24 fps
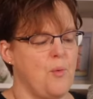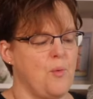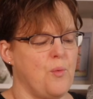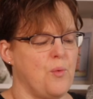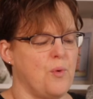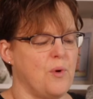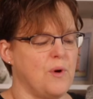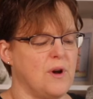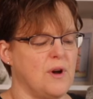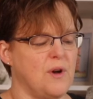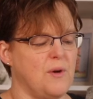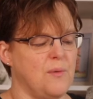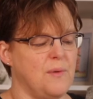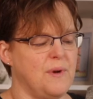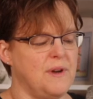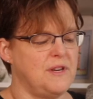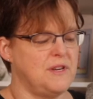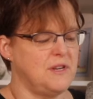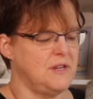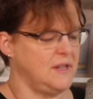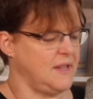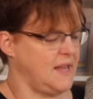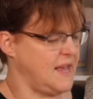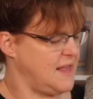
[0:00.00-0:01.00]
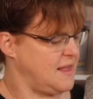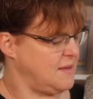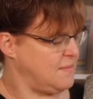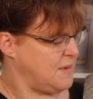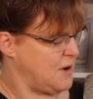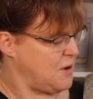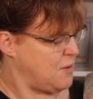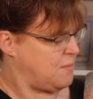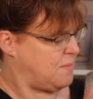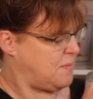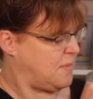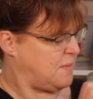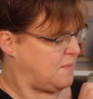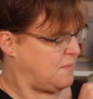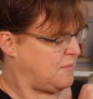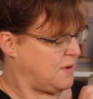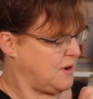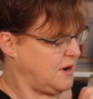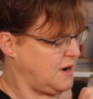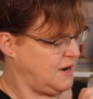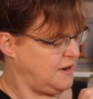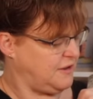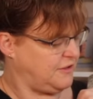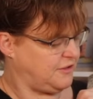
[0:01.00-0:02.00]
we're going to lay them out, but
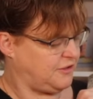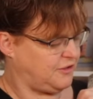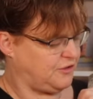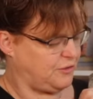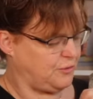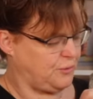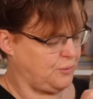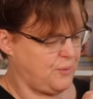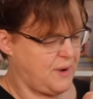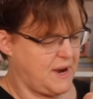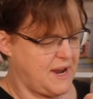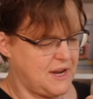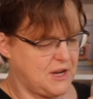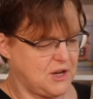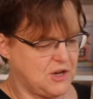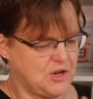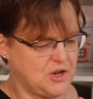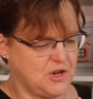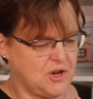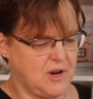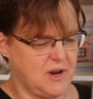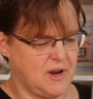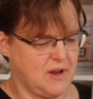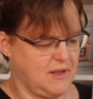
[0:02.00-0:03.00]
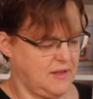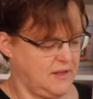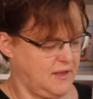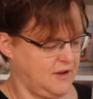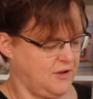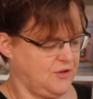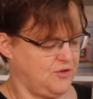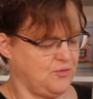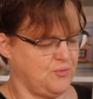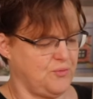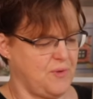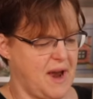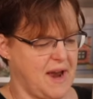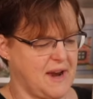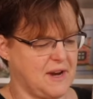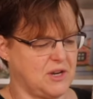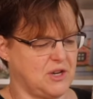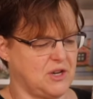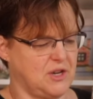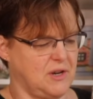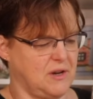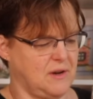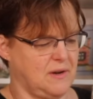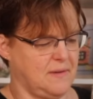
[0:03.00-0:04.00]
we're going to switch the
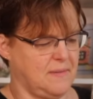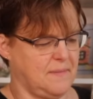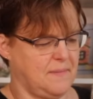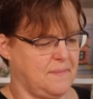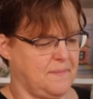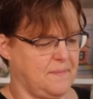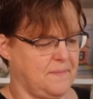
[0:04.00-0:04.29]
direction.